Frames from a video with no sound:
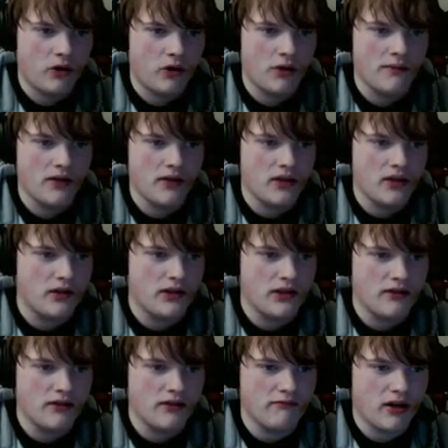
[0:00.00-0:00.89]
Norman, you
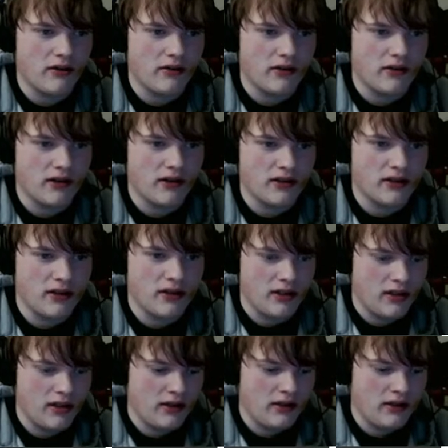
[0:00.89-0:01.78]
deserve better than this.
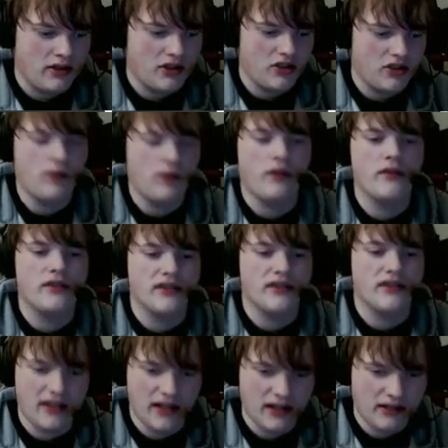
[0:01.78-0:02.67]
Did you close
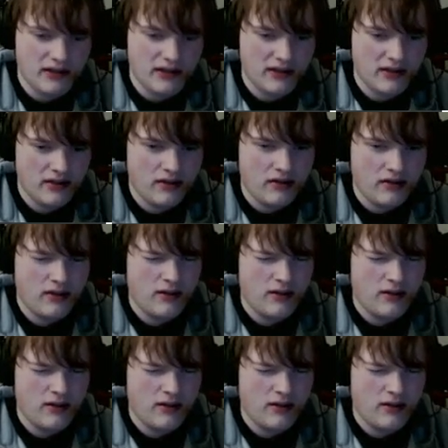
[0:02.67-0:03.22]
his eyes?